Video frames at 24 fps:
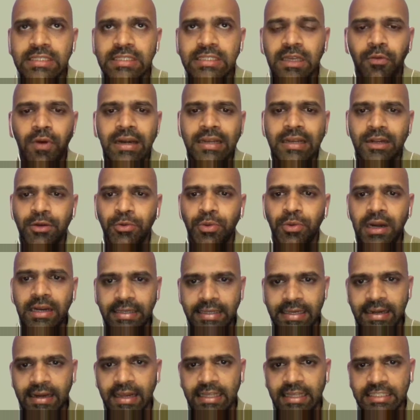with water
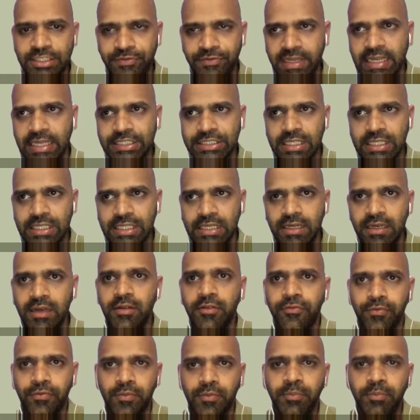quality classification
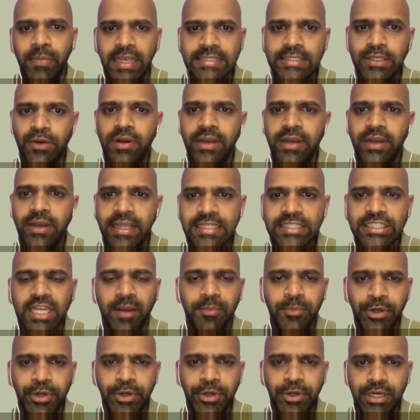based on each
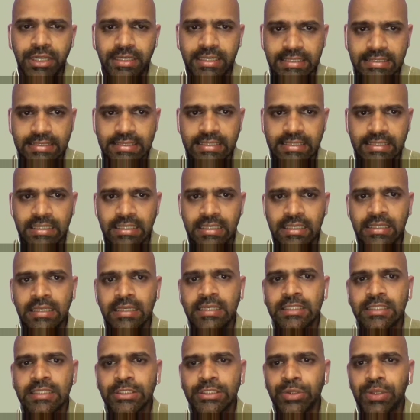communities.
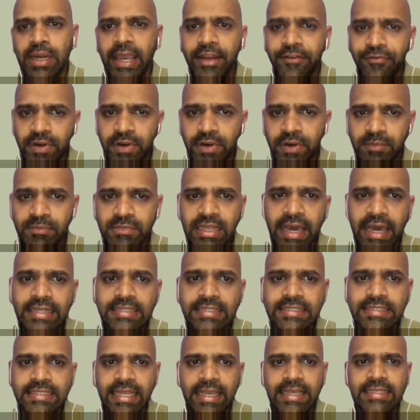So right from
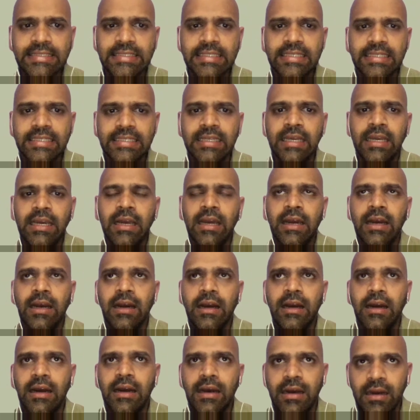that stage,
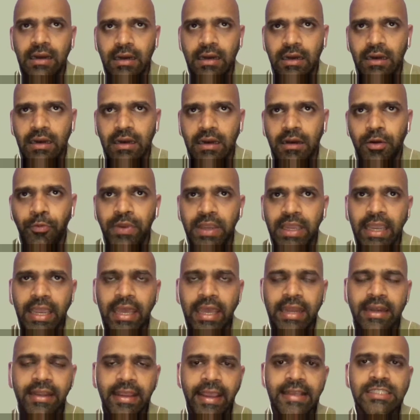we
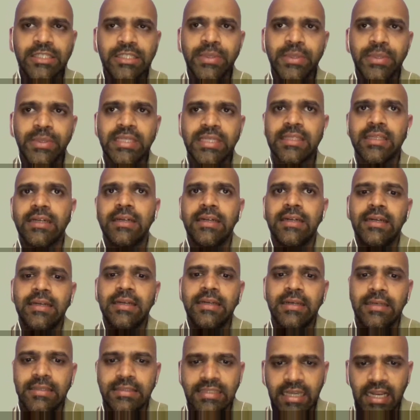engaged with
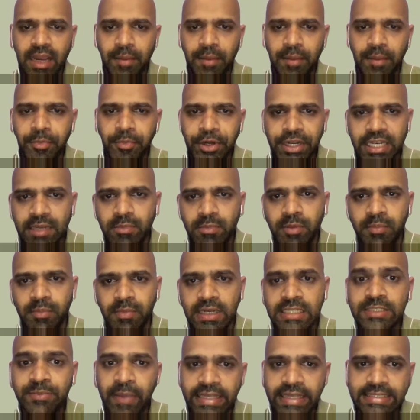the community
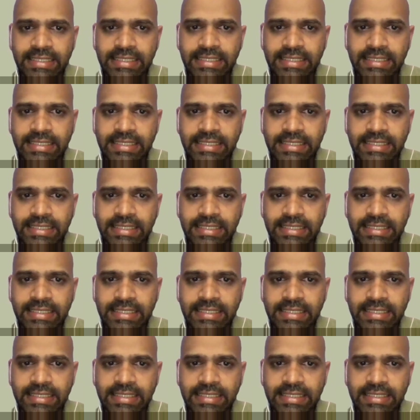members,